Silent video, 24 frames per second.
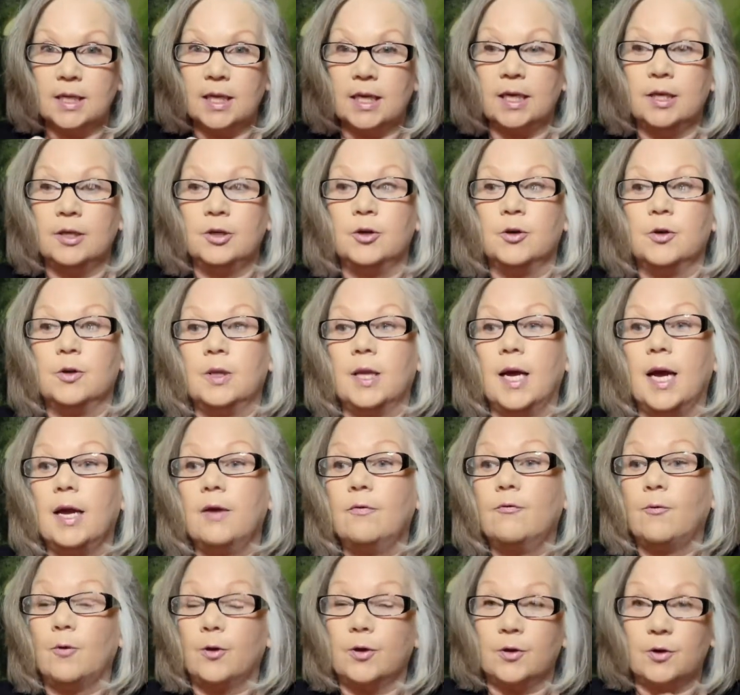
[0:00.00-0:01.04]
in your
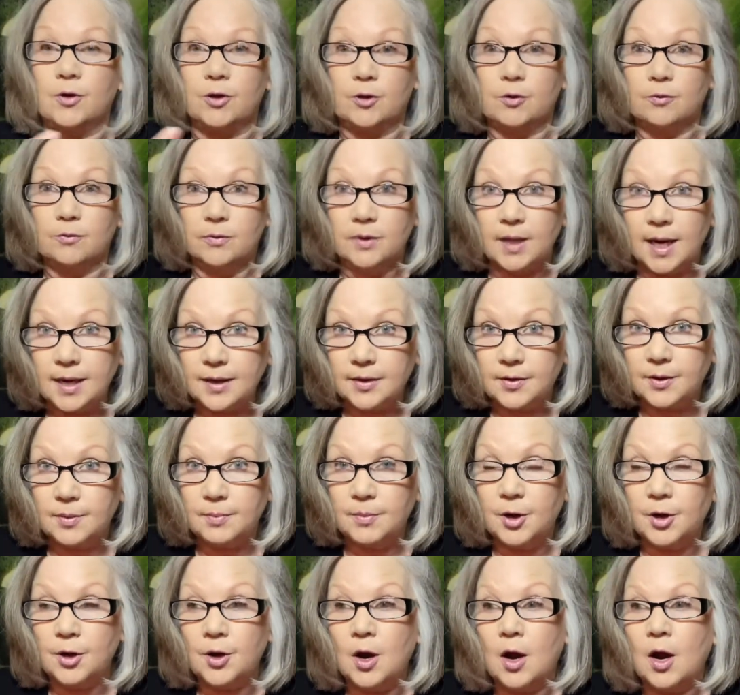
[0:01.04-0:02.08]
life, whether you like them
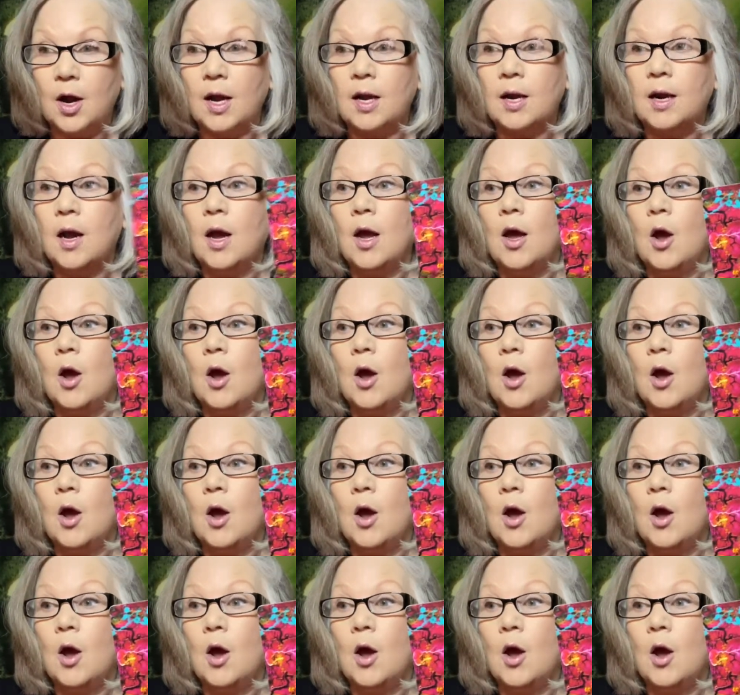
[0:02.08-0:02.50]
or not,